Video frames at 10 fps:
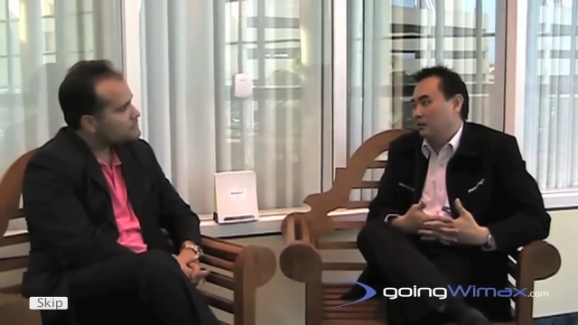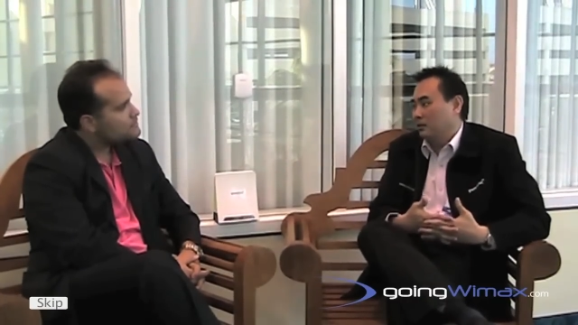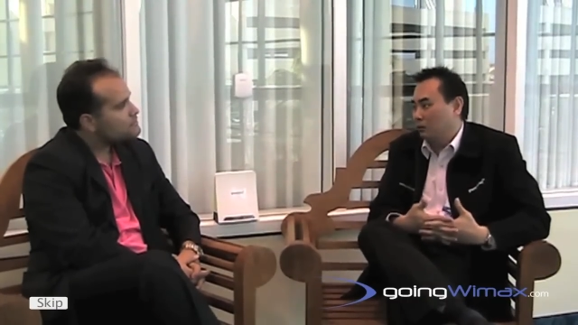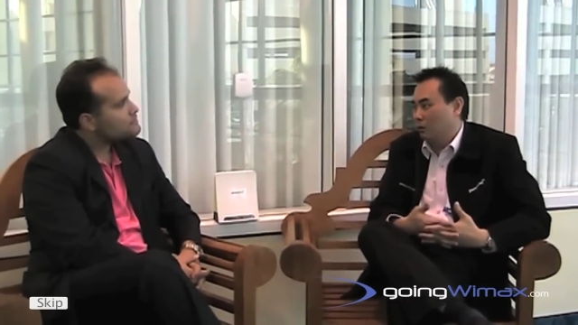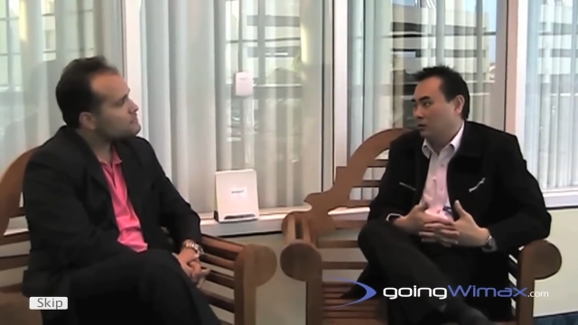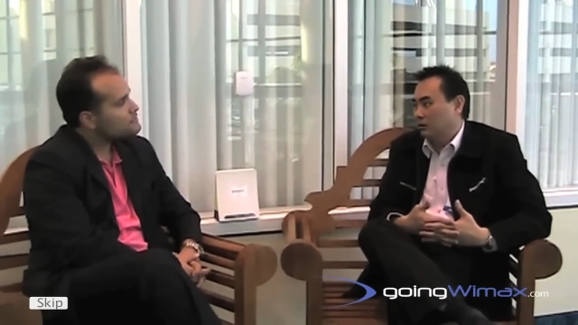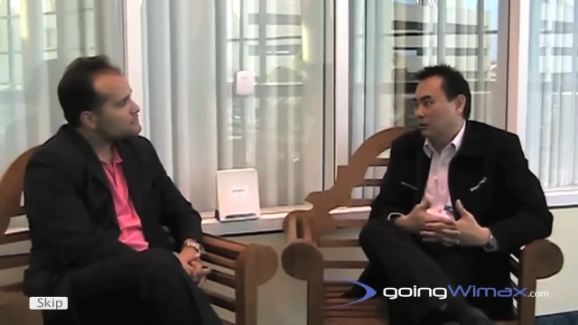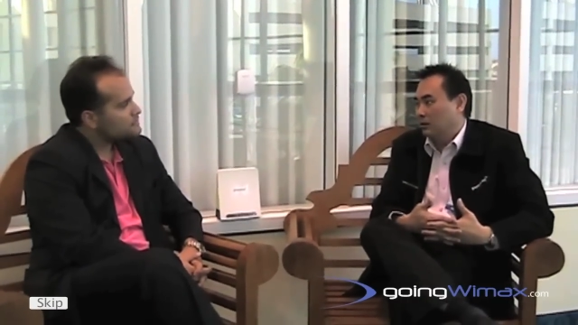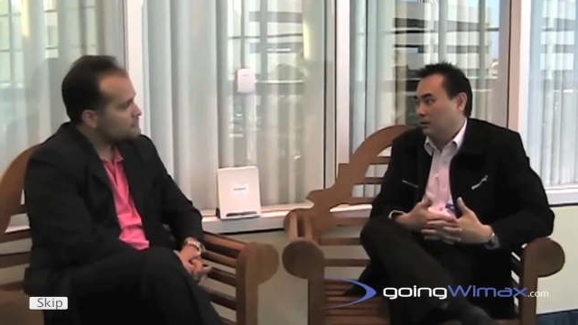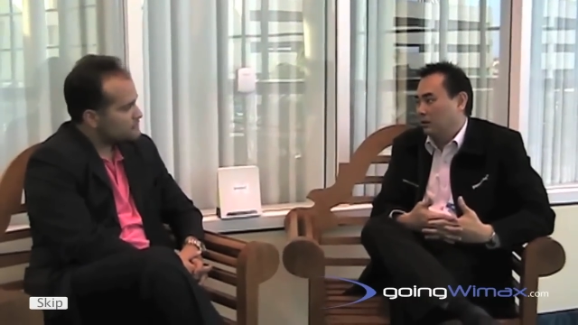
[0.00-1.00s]
Speaker 1: internet world.
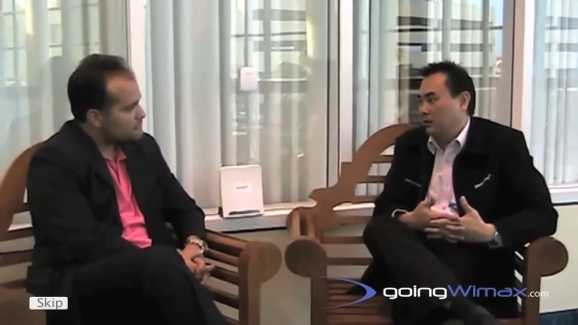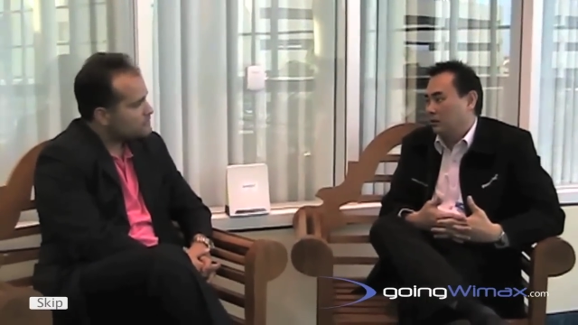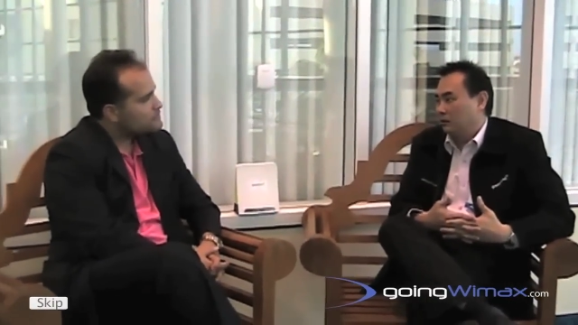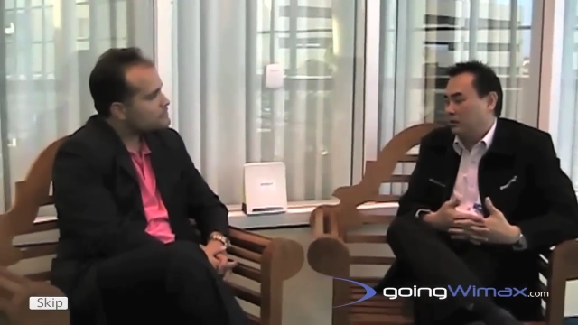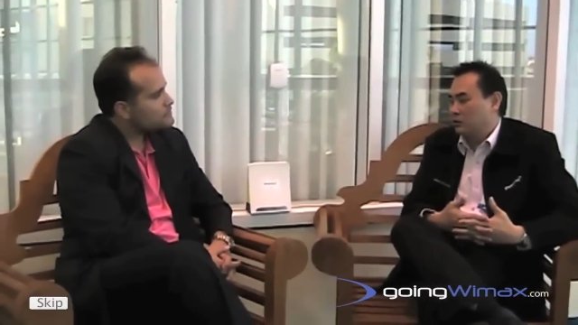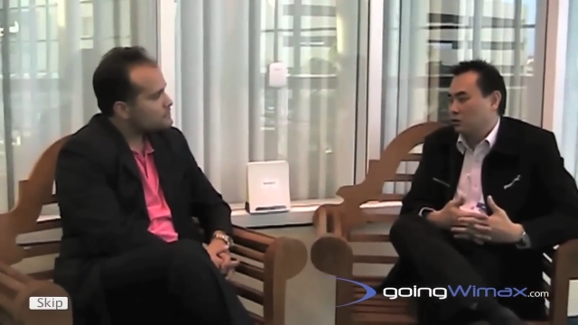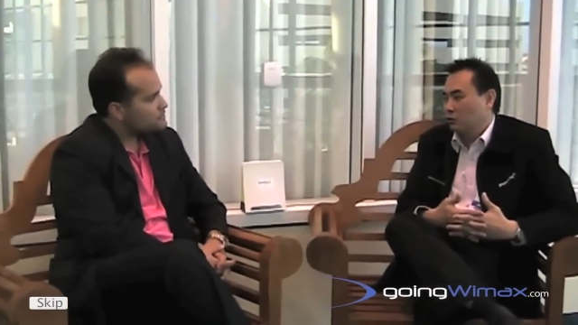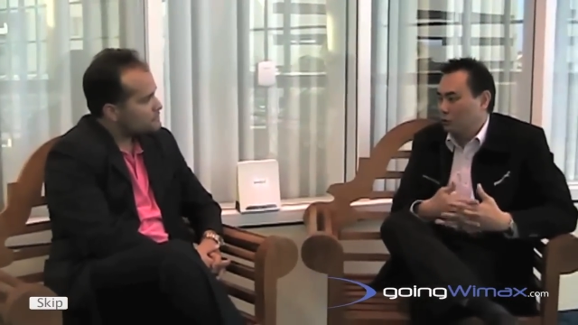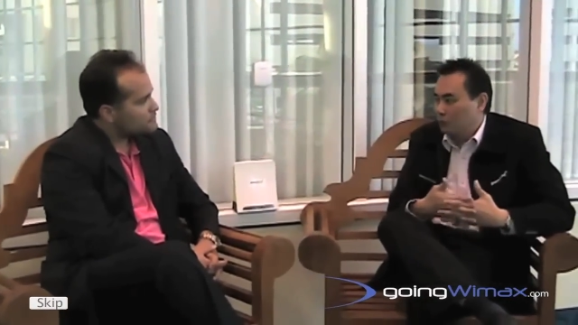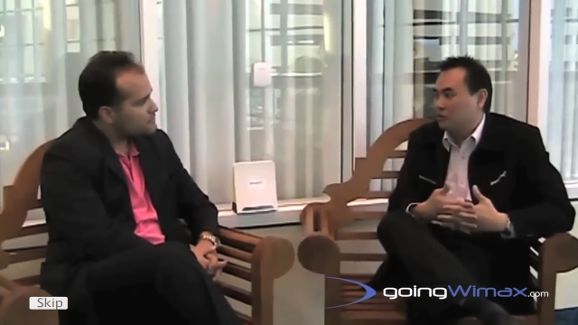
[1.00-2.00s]
All right,
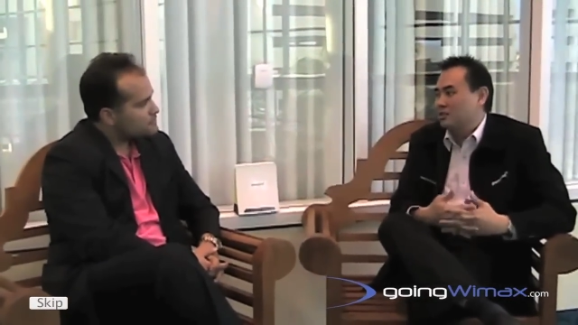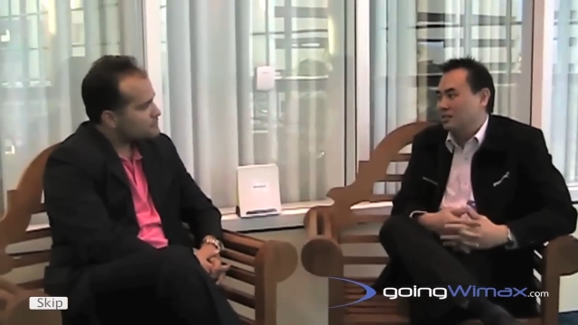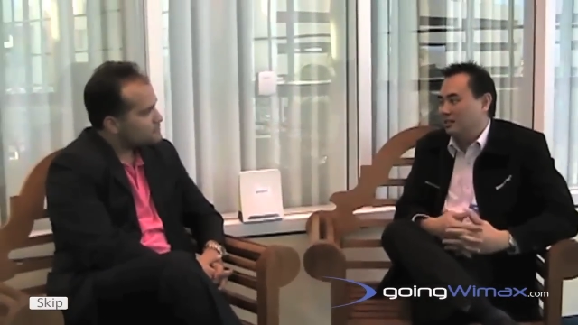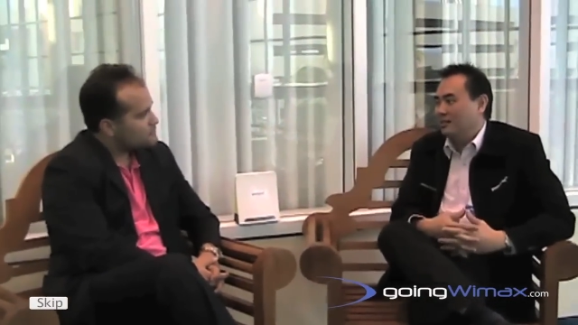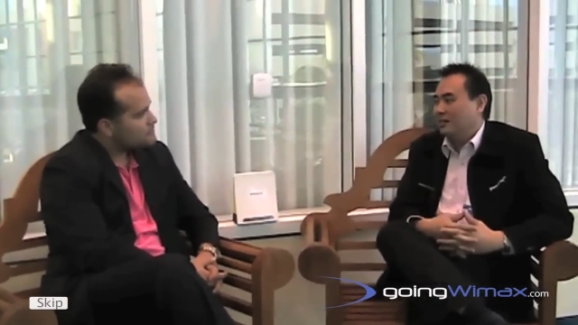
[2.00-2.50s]
so you will see